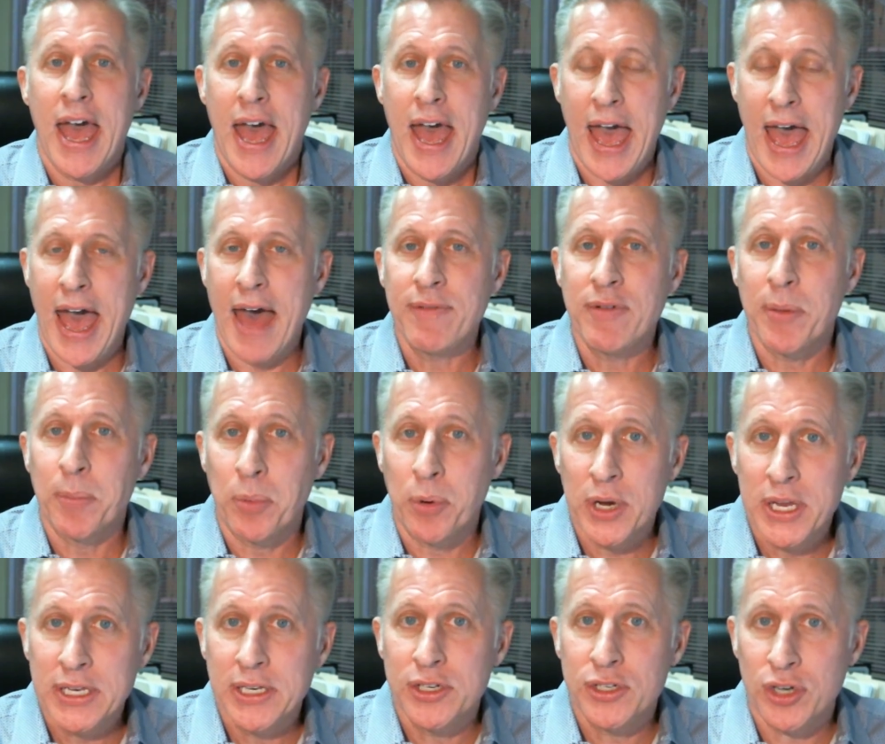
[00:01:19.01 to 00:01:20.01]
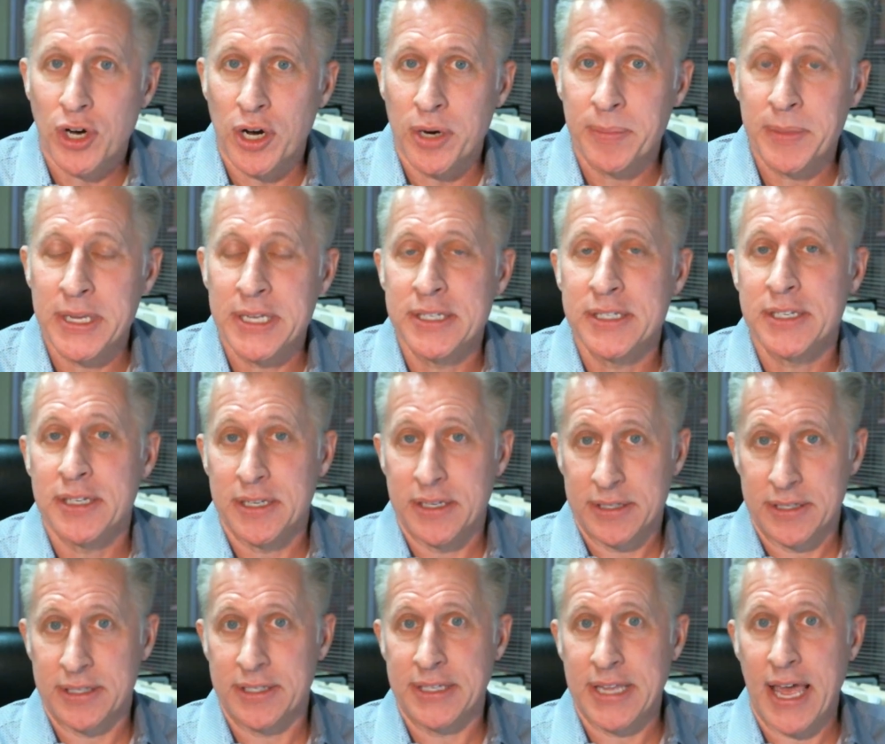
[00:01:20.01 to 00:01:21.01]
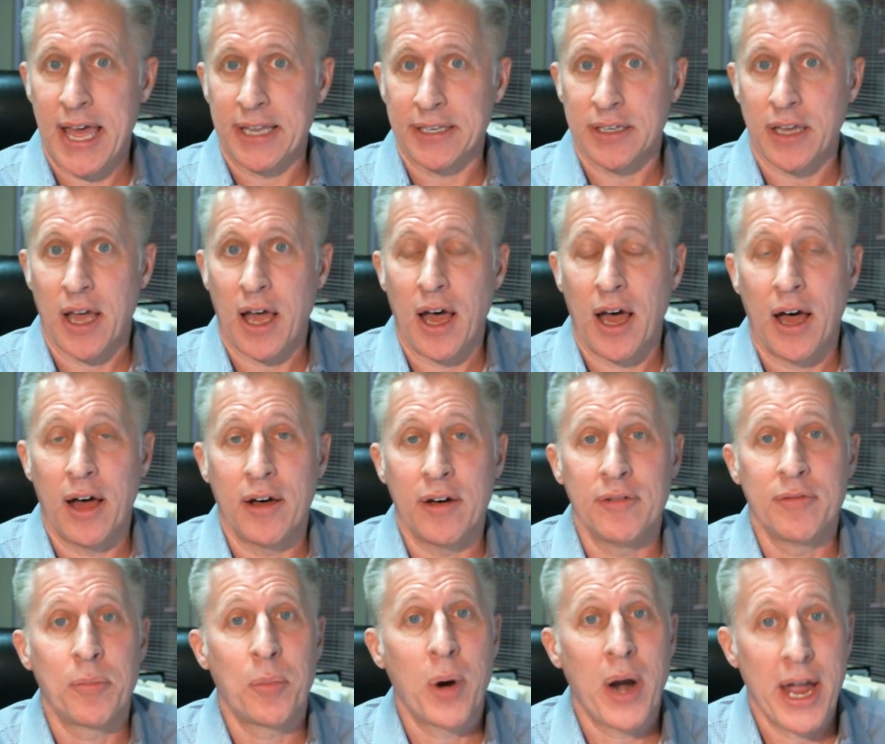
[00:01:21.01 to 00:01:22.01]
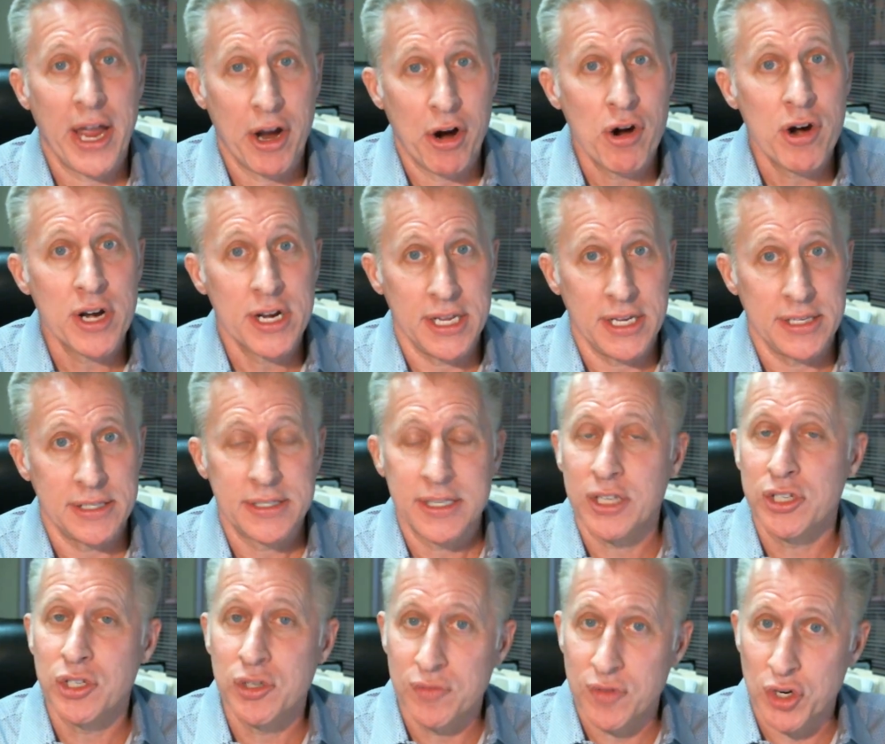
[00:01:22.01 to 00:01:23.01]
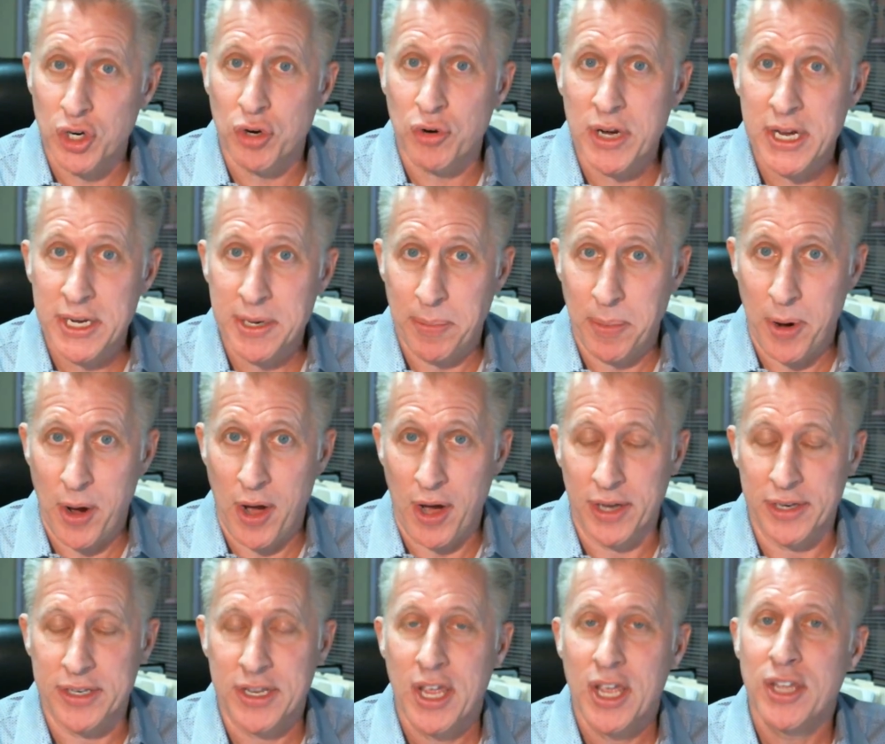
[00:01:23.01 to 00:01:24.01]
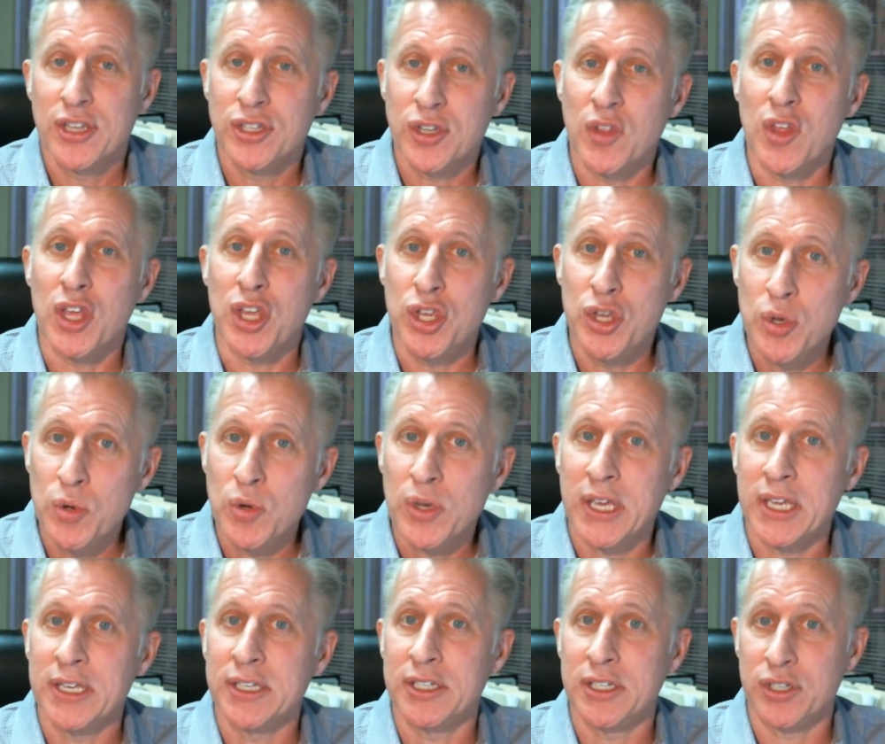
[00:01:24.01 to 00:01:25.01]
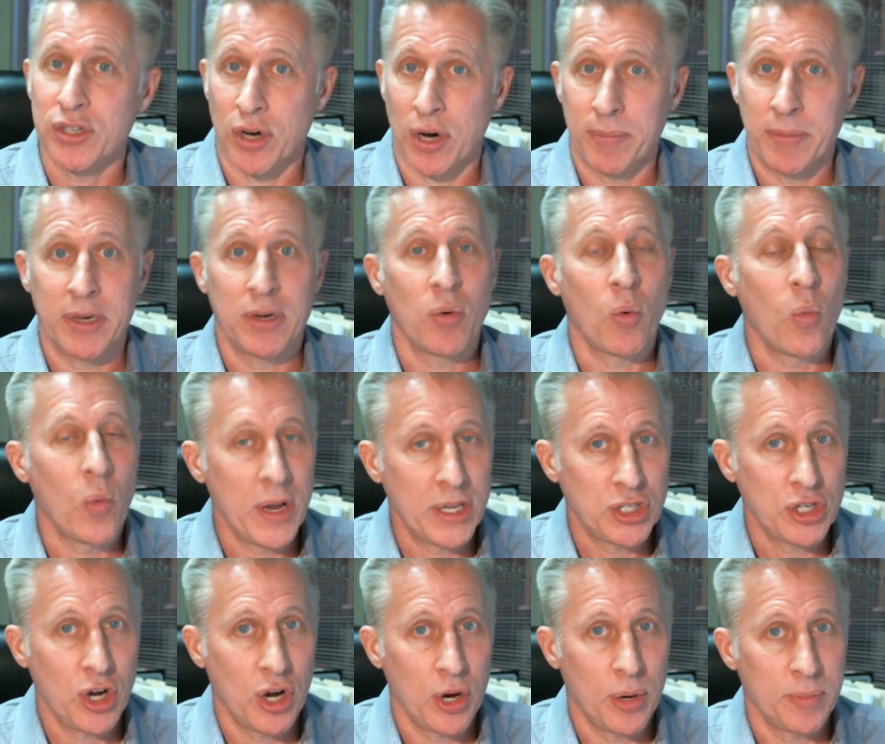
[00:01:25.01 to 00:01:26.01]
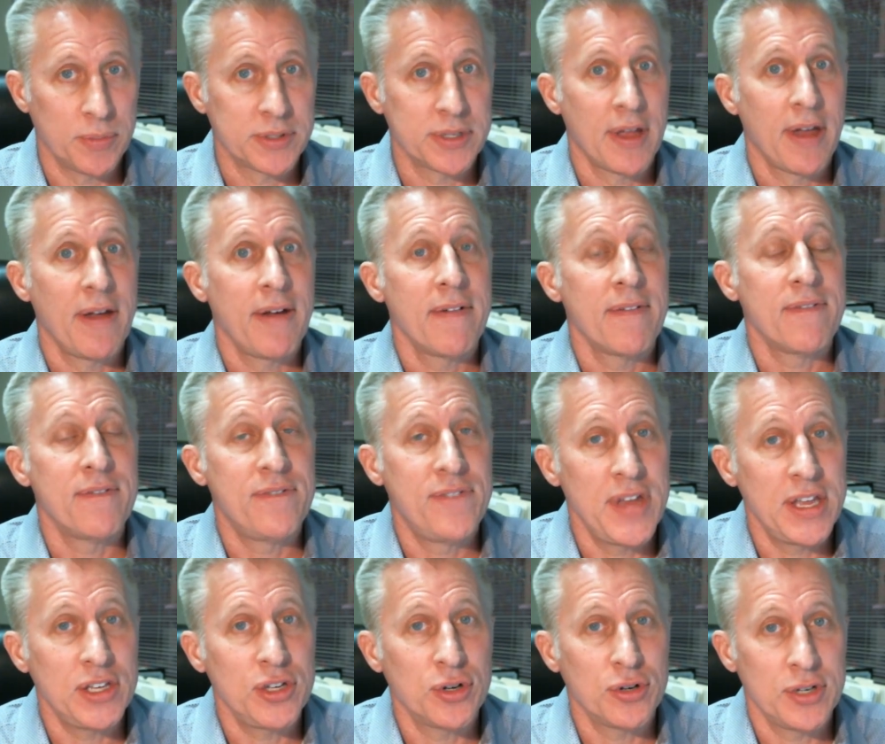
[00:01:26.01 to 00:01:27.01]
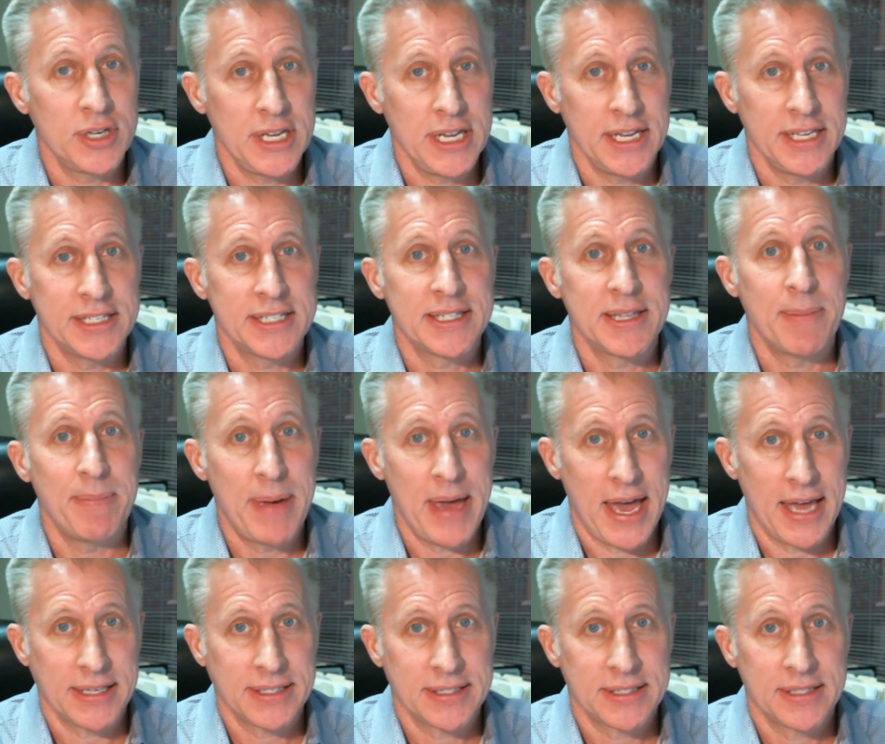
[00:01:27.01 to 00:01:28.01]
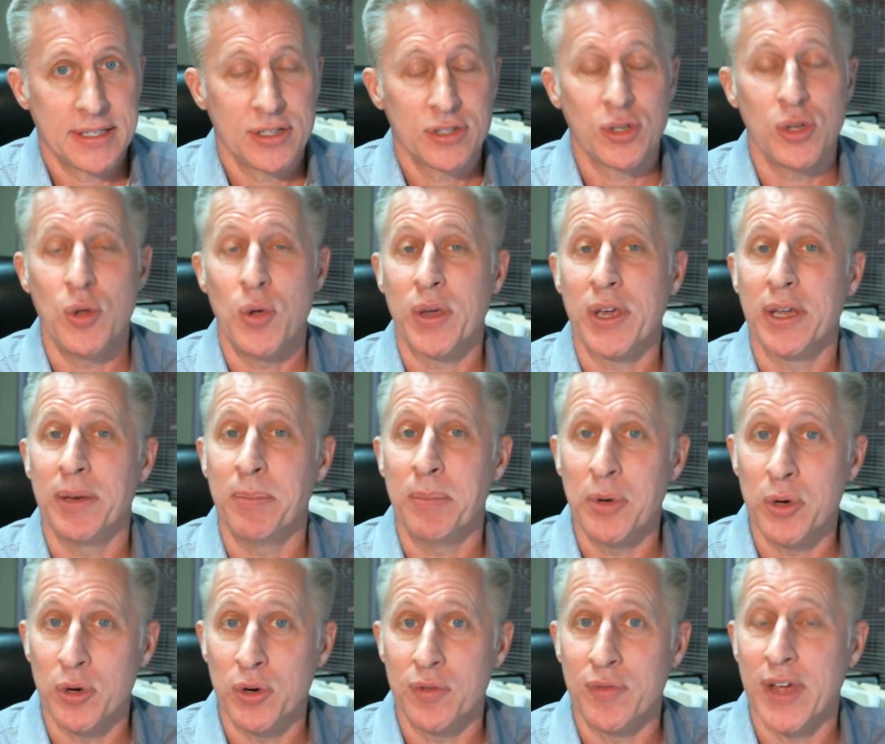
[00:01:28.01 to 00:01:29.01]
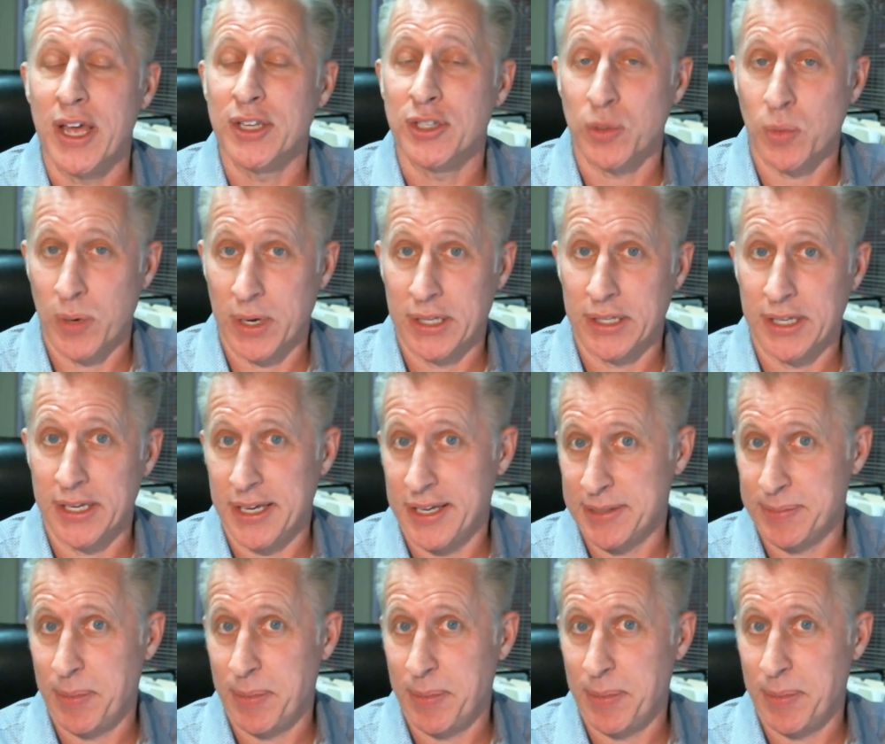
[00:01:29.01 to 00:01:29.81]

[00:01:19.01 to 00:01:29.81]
have a predetermined set of priorities that you've agreed upon so that you can determine which homes fit your needs the best so you can move as quickly as